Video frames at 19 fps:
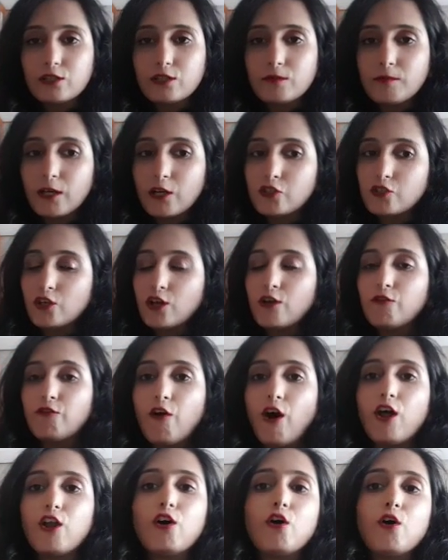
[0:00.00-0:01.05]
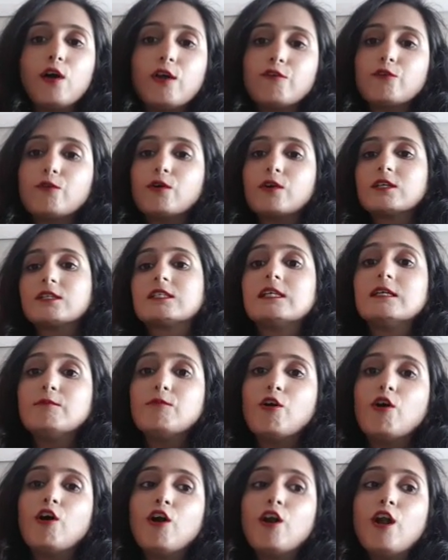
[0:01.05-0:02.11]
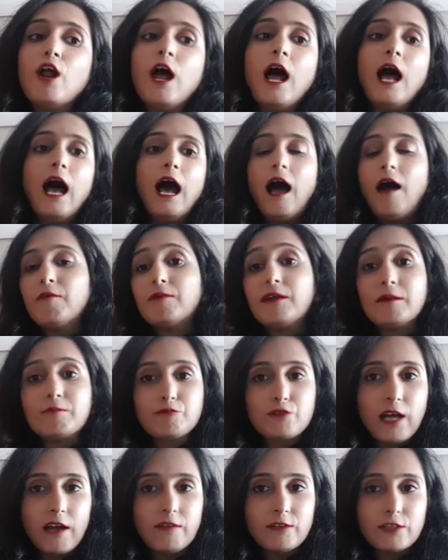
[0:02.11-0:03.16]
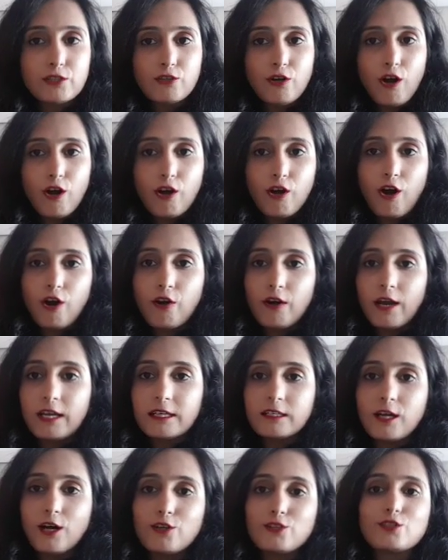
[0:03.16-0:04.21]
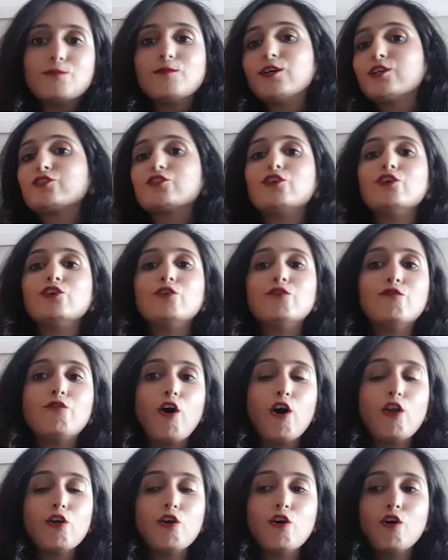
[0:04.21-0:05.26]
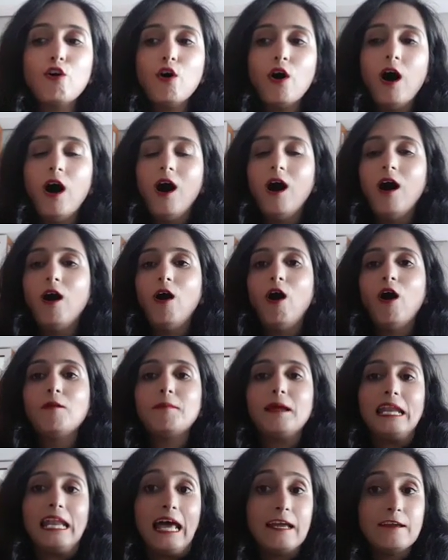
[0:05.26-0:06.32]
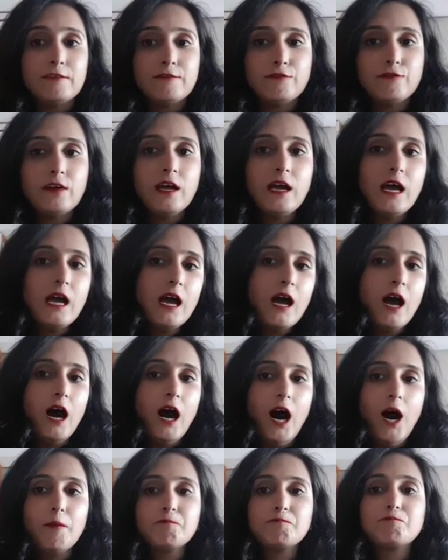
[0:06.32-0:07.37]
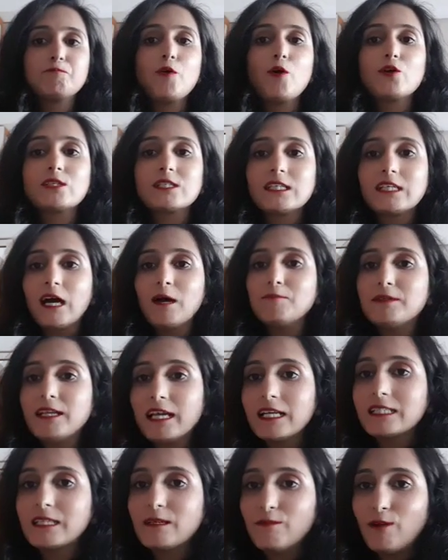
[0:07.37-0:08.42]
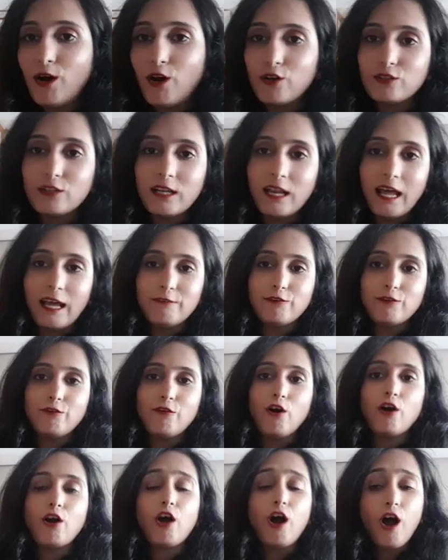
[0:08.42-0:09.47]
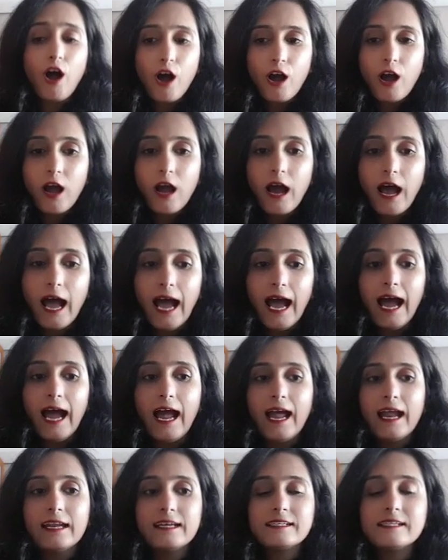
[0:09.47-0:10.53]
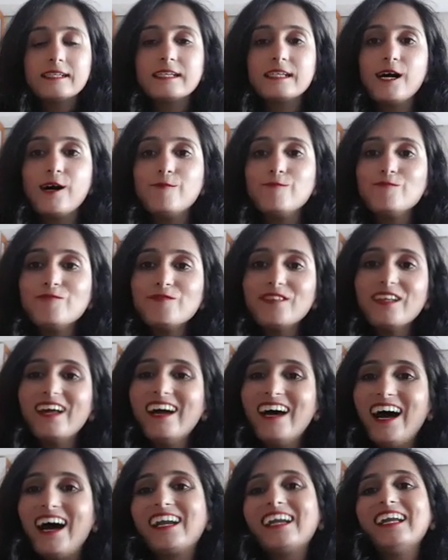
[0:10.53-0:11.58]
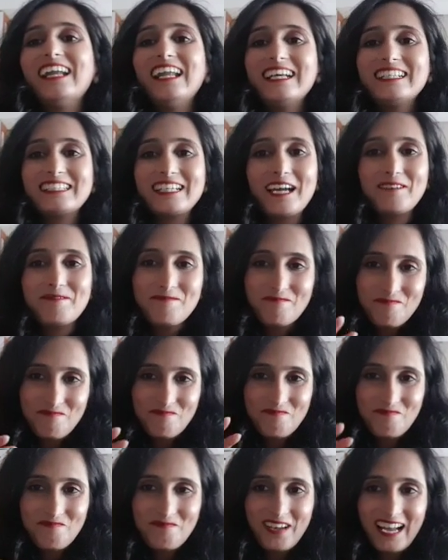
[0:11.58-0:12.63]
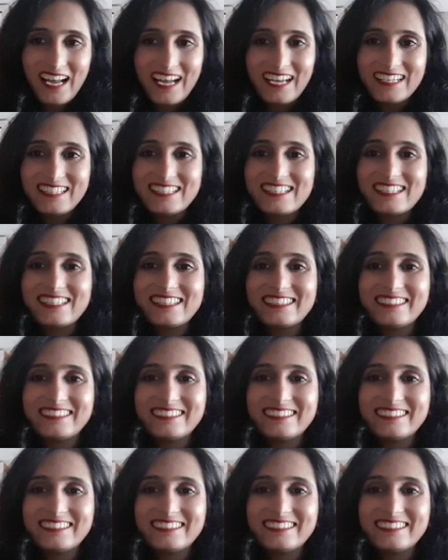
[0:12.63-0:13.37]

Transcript: So make sure you follow if you want to see more. I'm traveling to Hong Kong right now, so make sure you follow all my live posts and updates about the life of Hong Kong. And until next time, bye guys.